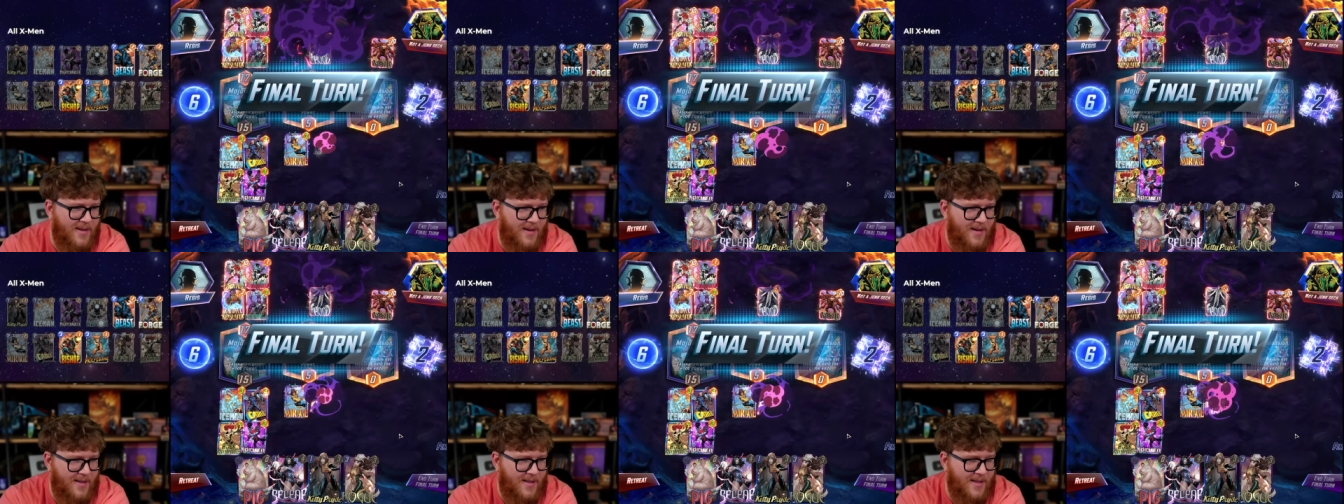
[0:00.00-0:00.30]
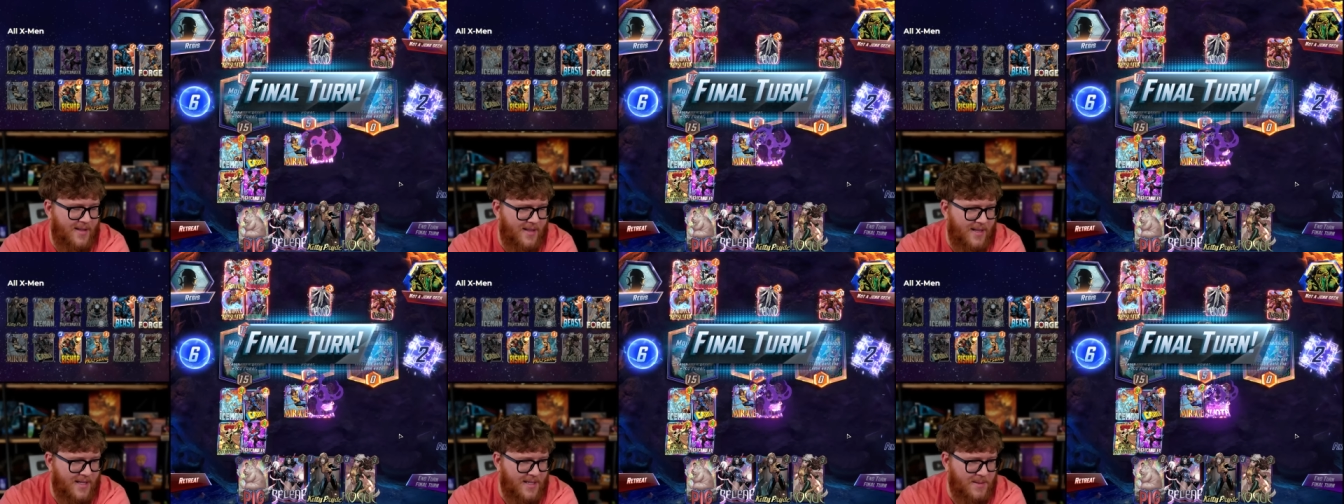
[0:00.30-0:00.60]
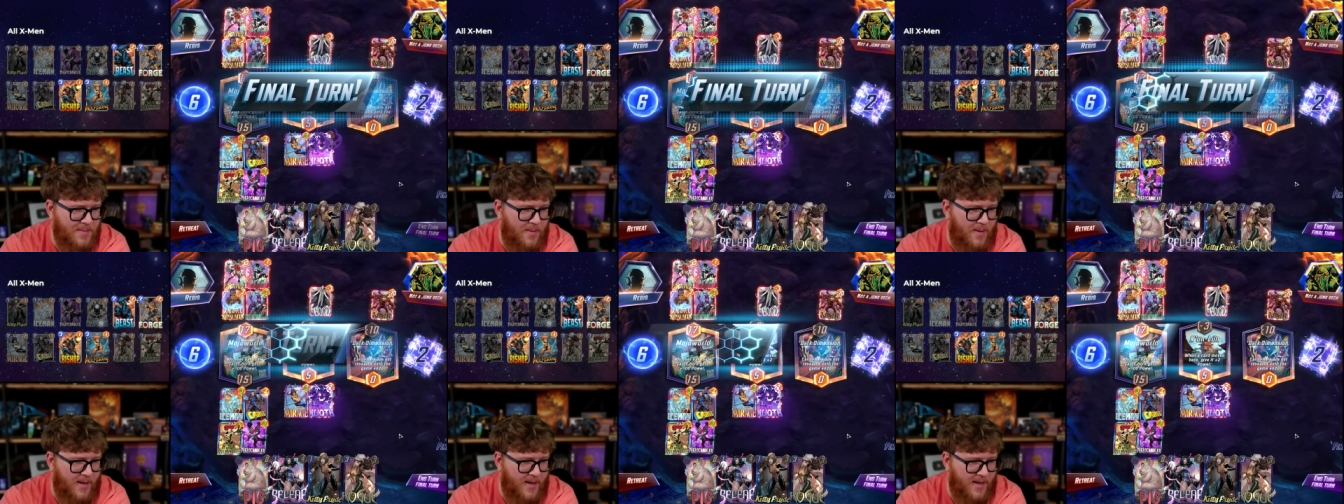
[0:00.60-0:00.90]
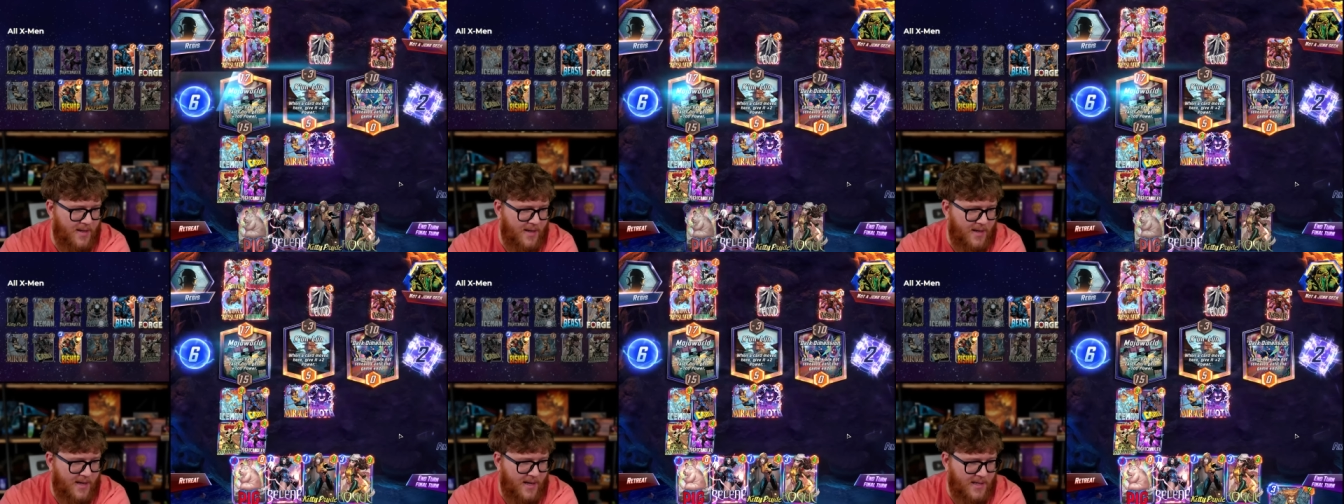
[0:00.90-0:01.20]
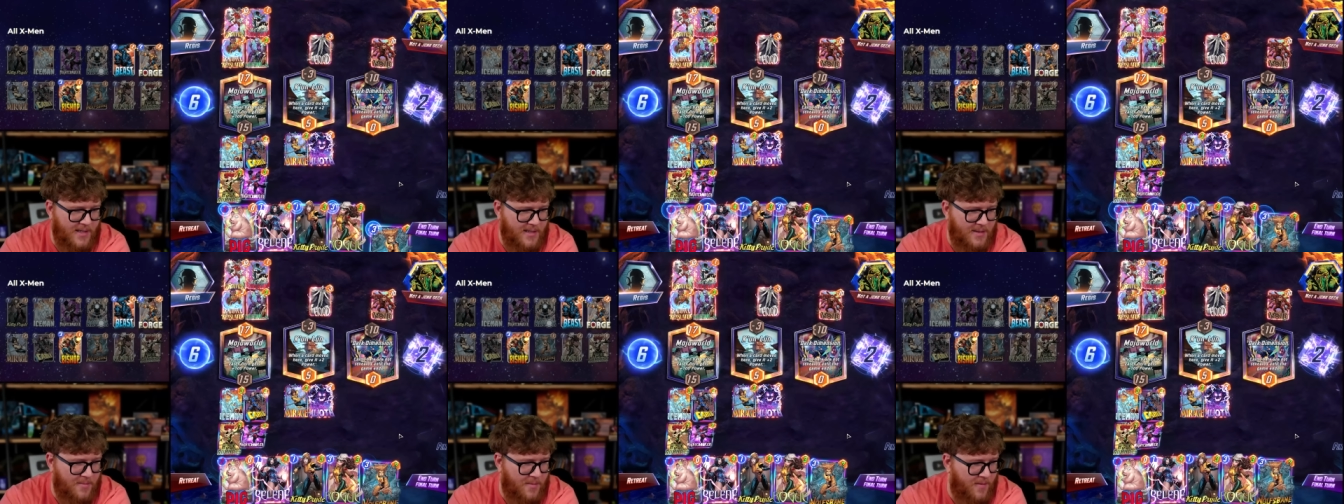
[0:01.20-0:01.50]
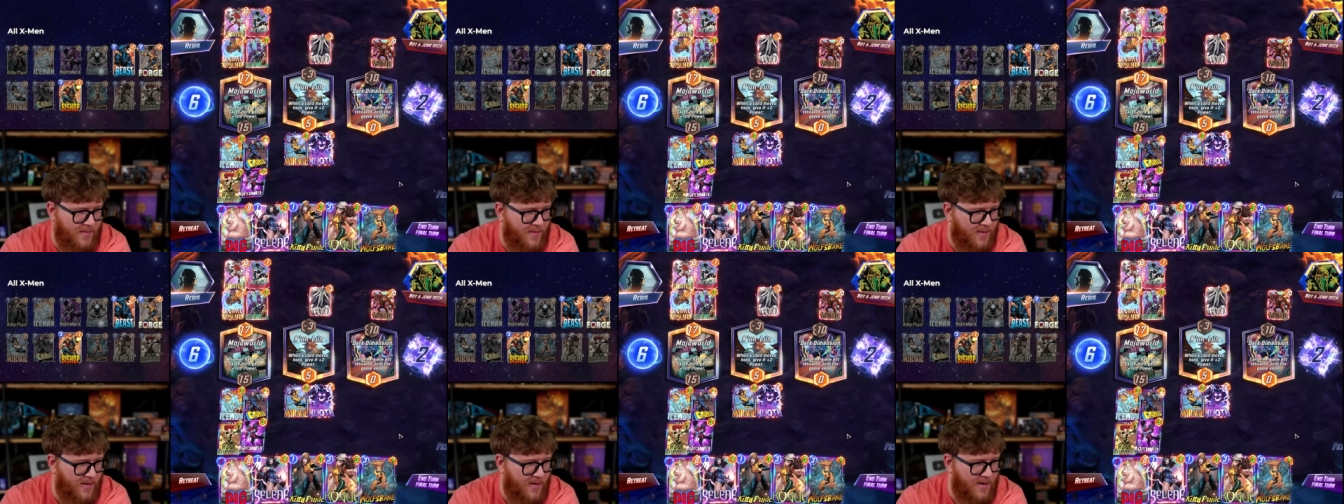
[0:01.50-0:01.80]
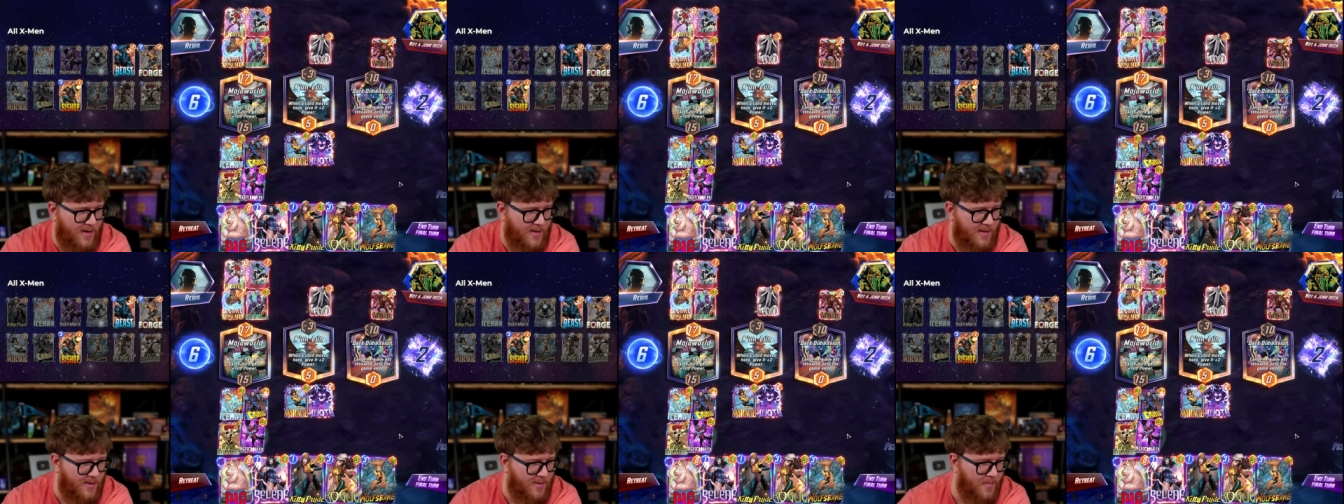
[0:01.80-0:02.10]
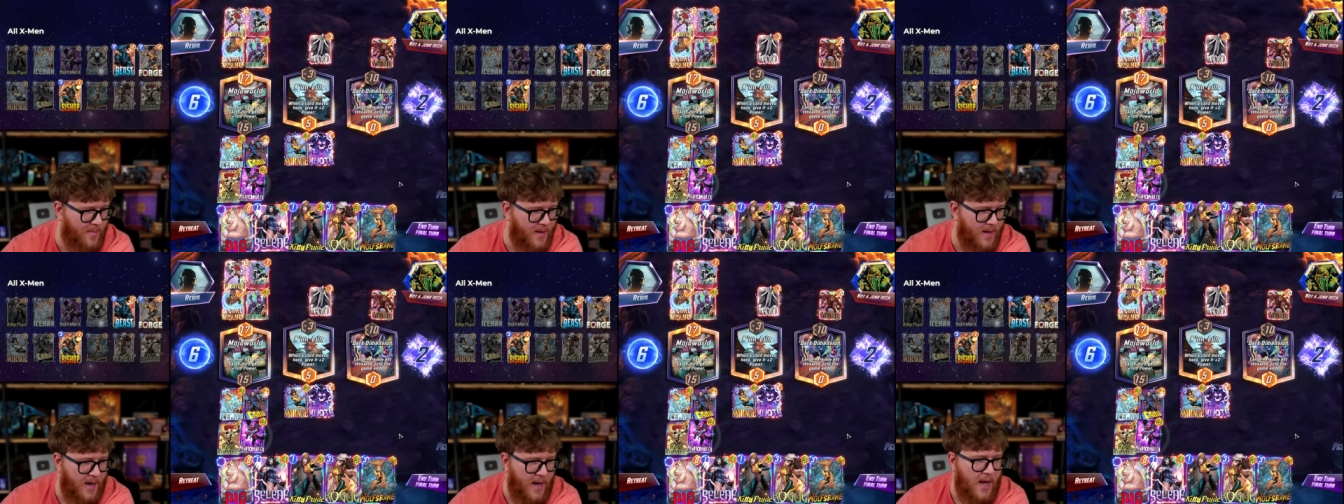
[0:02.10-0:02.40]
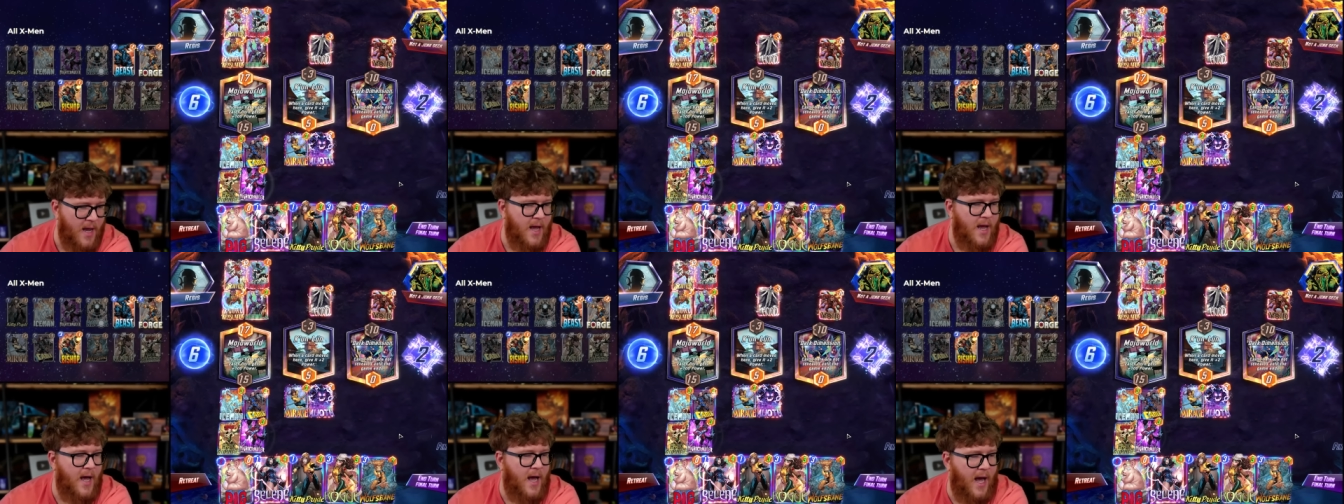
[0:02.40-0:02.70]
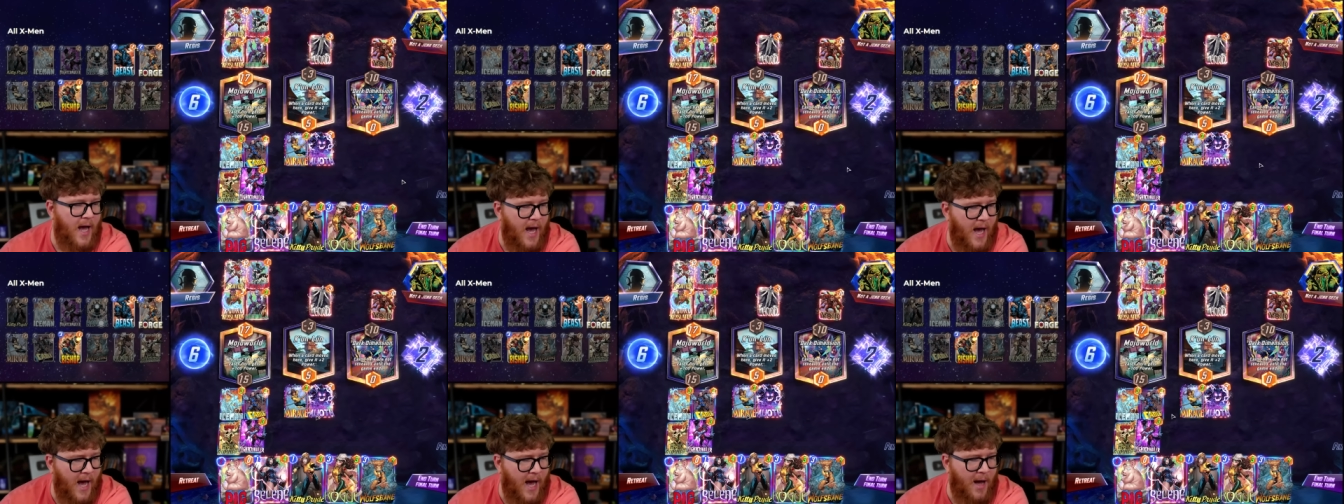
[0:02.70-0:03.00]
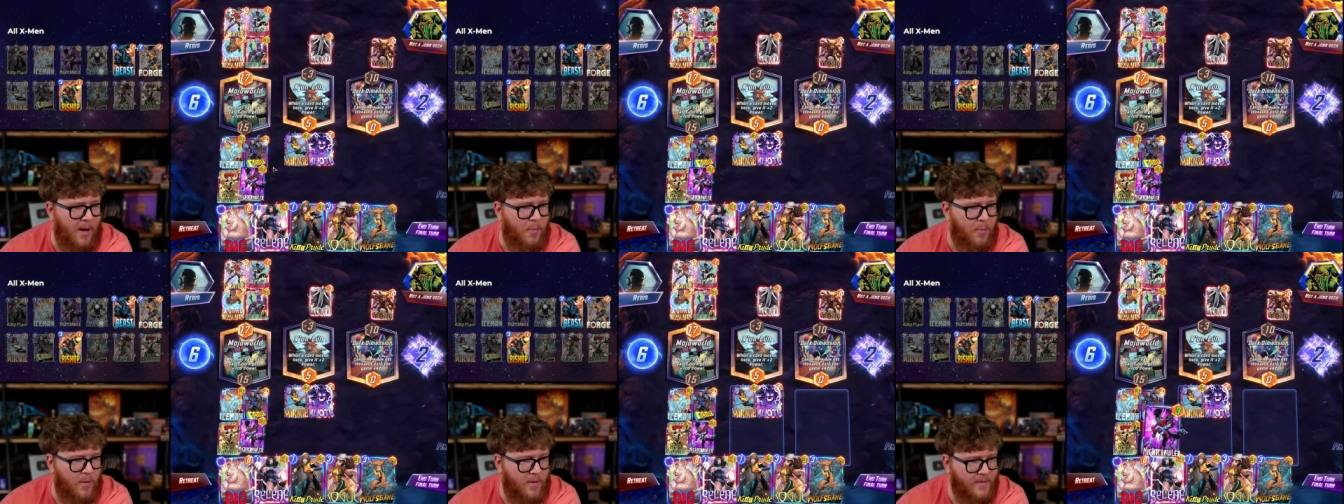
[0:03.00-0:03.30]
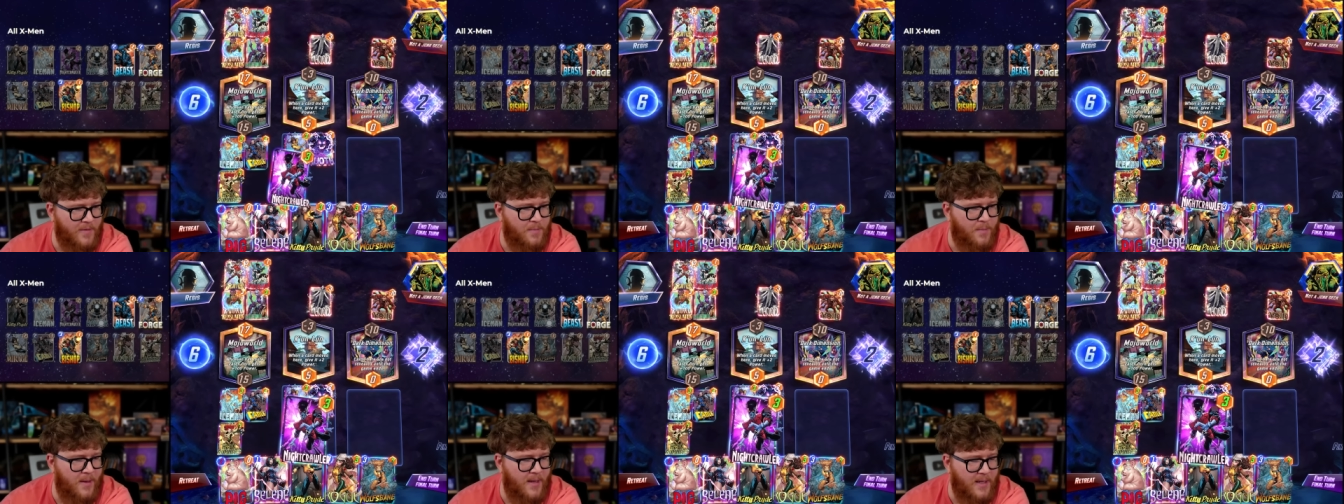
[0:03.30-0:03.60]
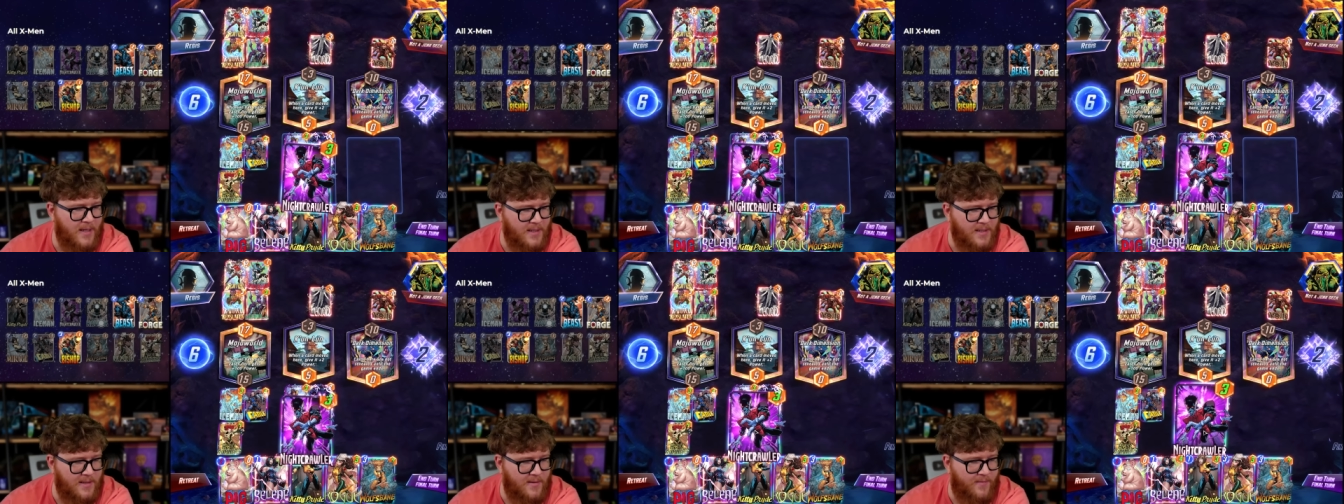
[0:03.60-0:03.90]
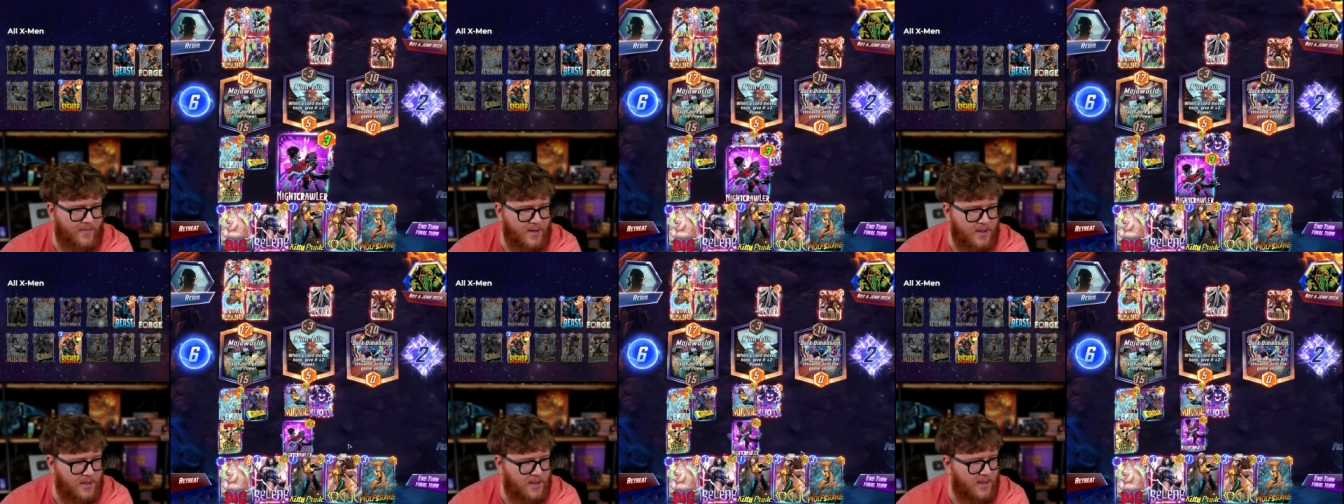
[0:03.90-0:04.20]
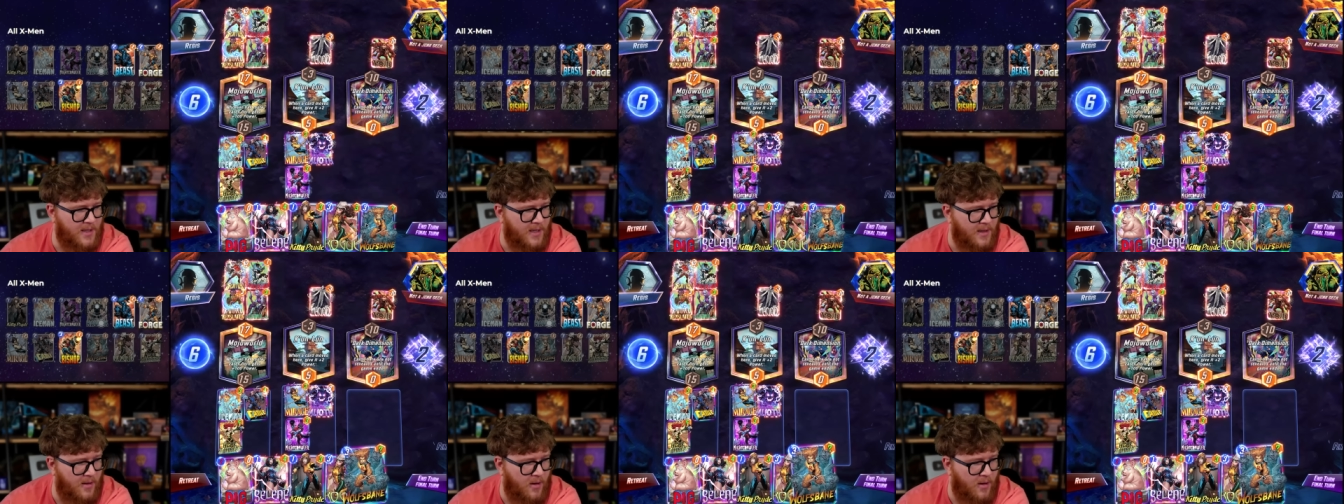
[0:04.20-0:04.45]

I think that's probably gonna catch them off guard a little bit. Ah, Wolfsbane is sufficiently